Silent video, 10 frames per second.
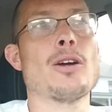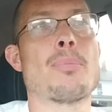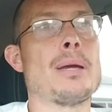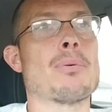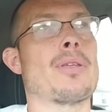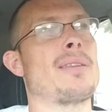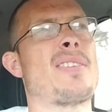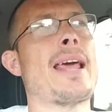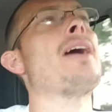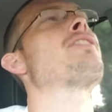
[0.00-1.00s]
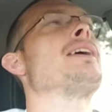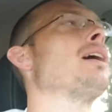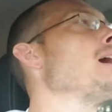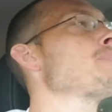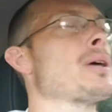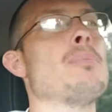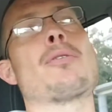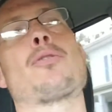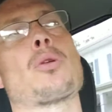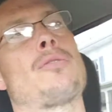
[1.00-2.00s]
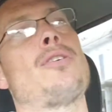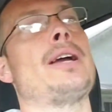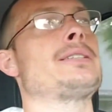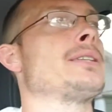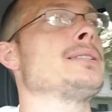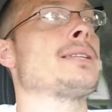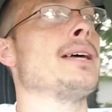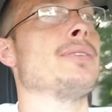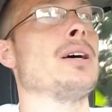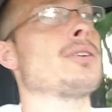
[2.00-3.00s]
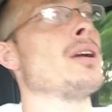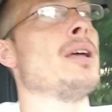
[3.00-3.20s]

know people that have to get hyped up before the fights and this, that, and the other.